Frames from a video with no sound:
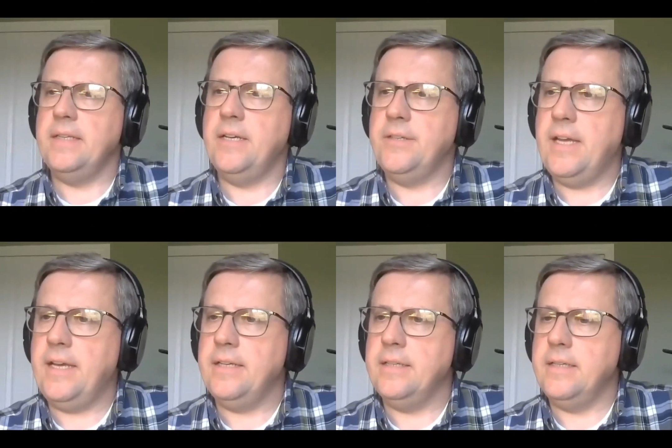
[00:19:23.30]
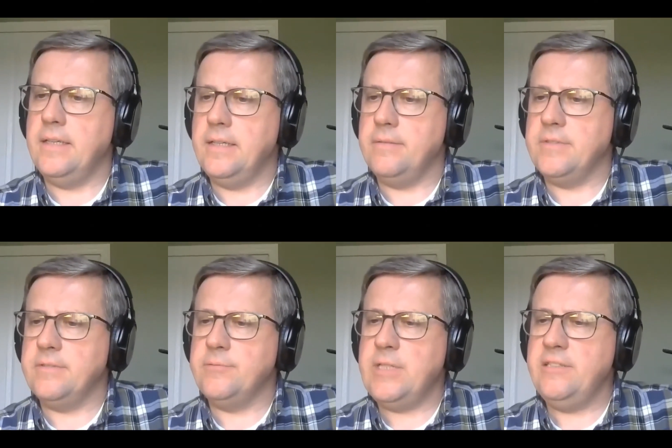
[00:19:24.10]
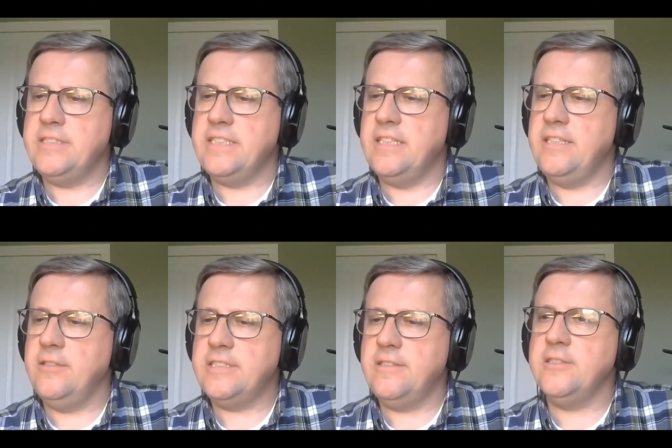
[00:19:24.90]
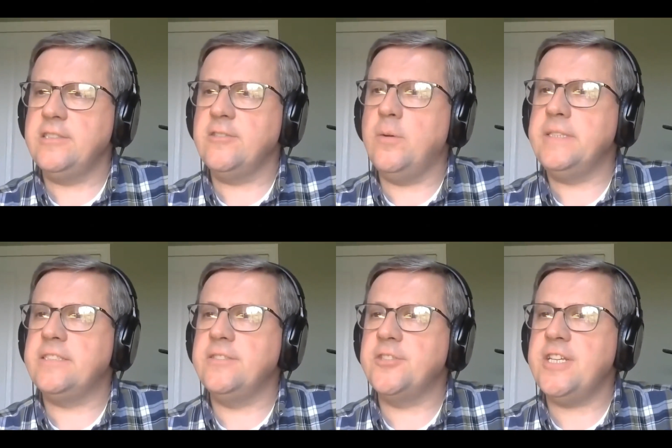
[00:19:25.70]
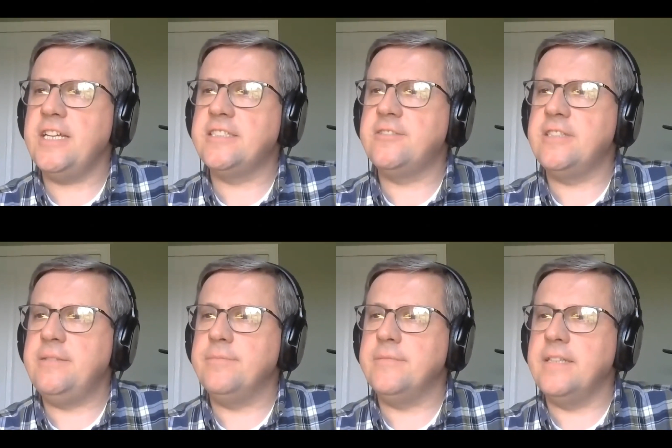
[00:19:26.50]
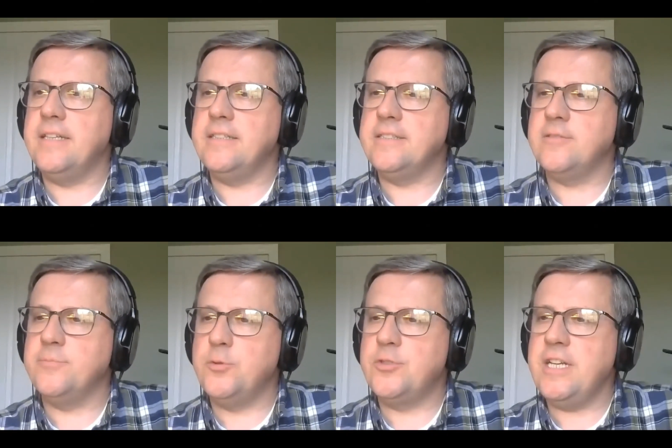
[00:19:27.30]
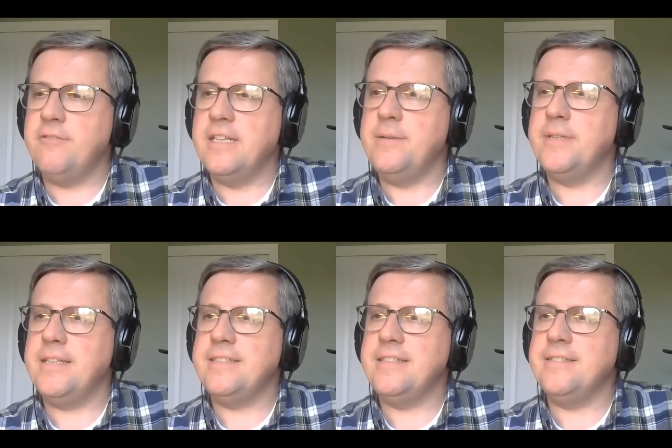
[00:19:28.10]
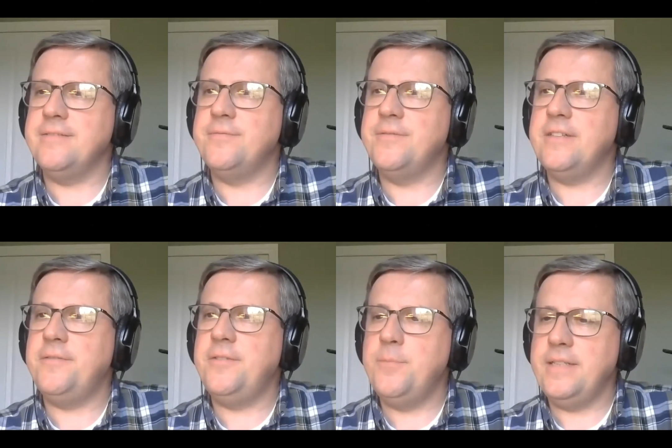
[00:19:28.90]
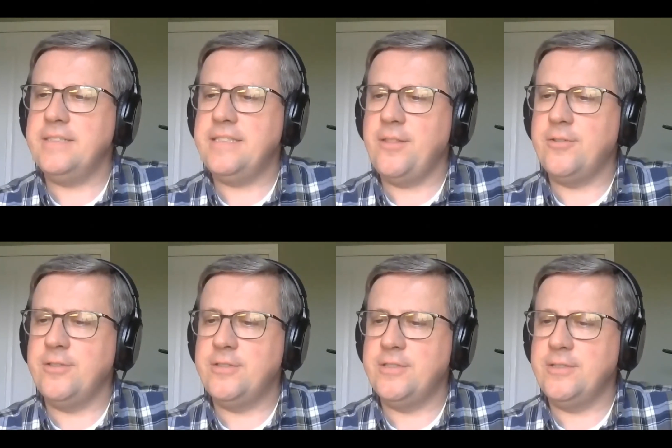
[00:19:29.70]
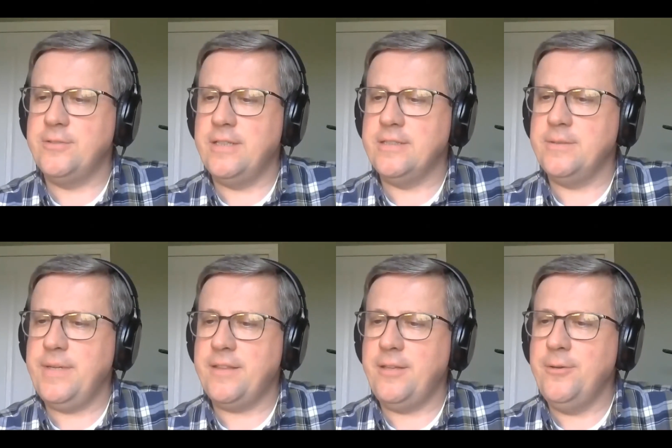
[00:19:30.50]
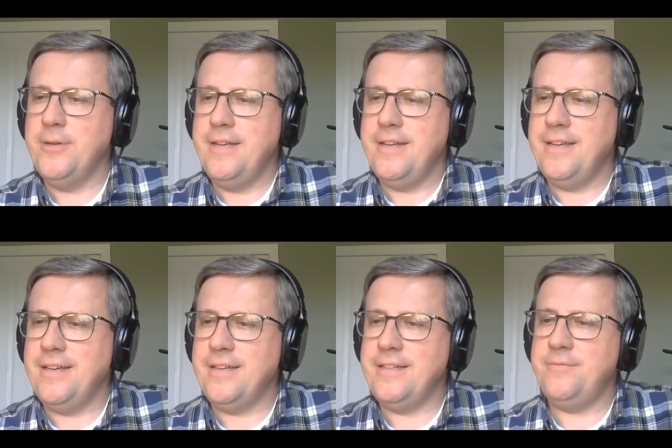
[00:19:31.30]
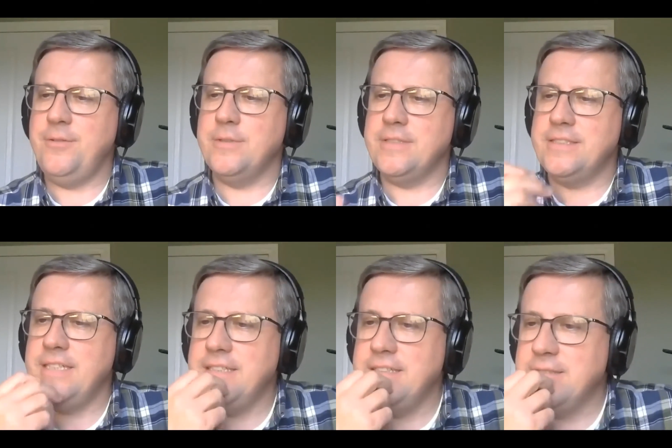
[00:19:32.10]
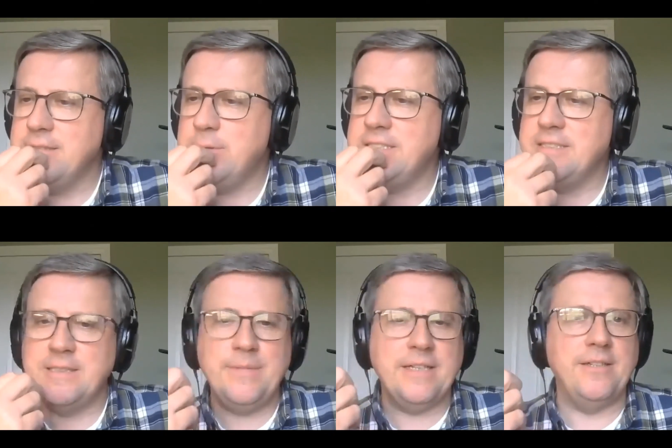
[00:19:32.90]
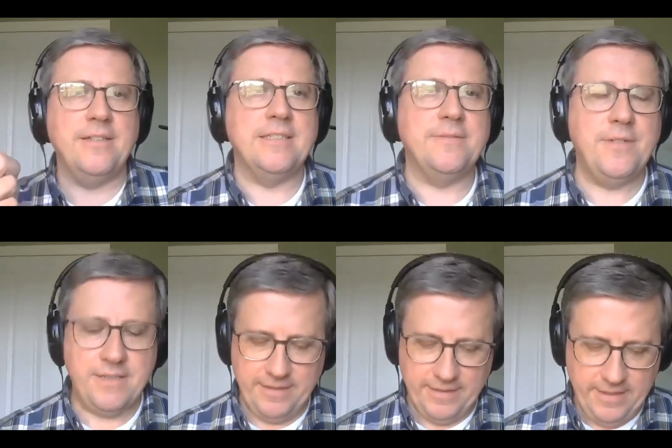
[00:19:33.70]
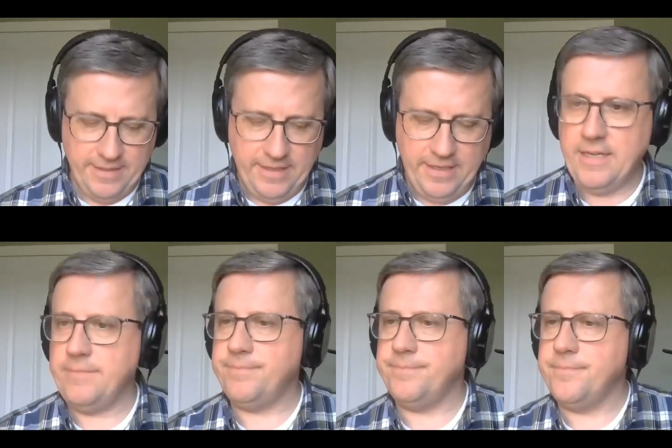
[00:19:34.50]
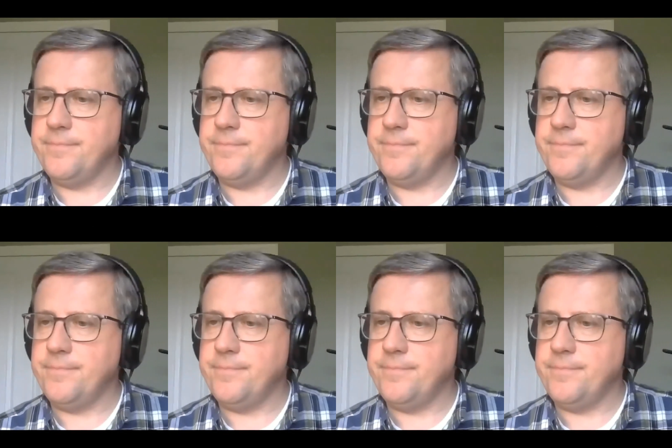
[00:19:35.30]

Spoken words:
Okay. Interestingly, lots of comments on the chat stream, sort of more generally, but very few being sent through to Matthew. If you want to send a question to Matthew, that's fine. Do